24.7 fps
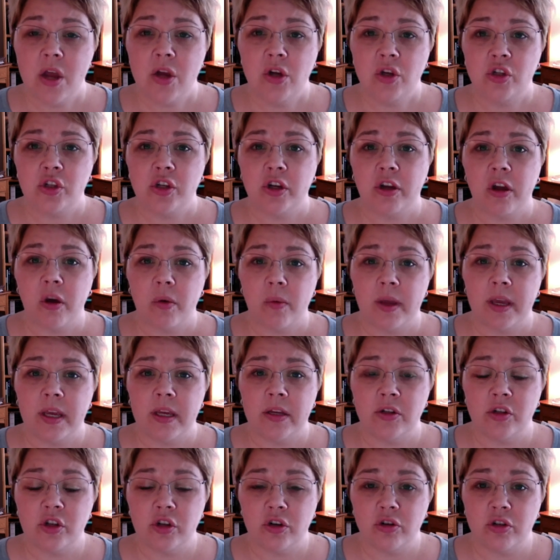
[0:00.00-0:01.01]
So going
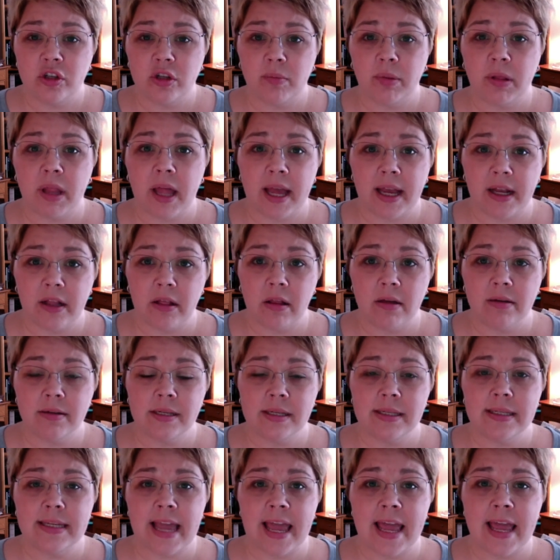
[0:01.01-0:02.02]
into your supply
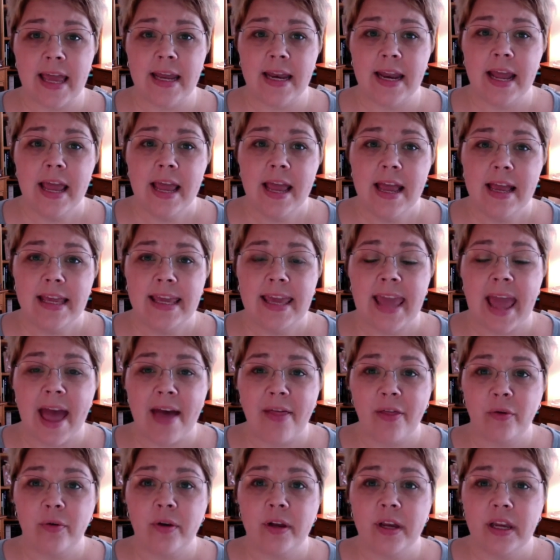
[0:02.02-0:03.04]
closets and
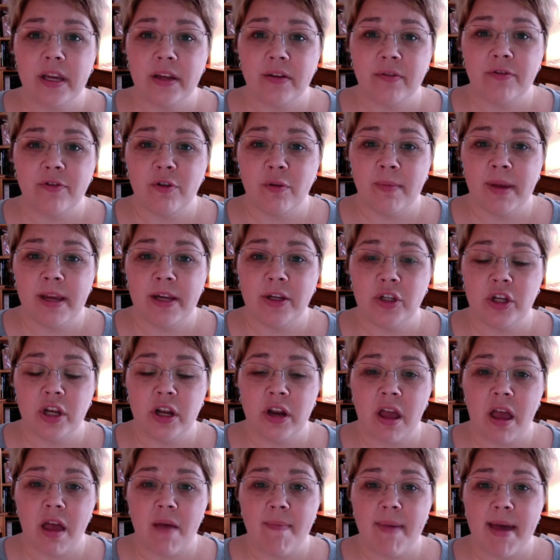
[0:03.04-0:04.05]
gathering
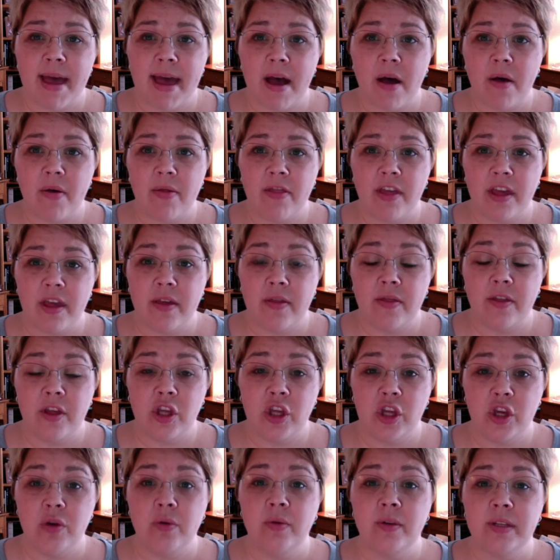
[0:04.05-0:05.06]
information about the
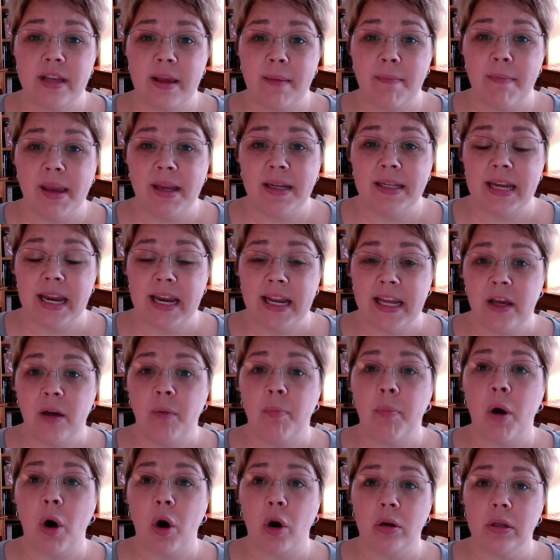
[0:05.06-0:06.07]
use and maintaining a
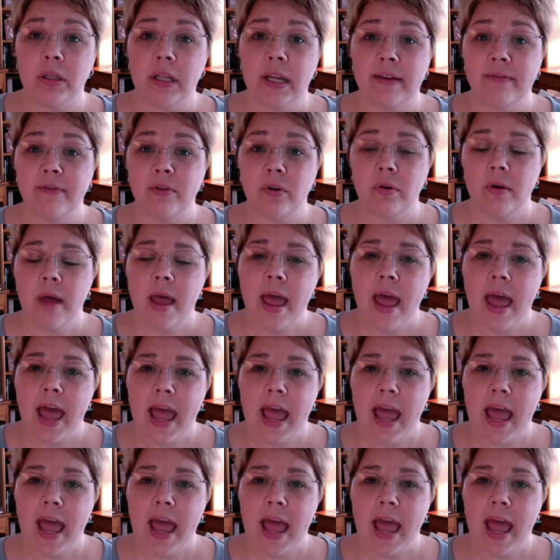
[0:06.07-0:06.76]
par level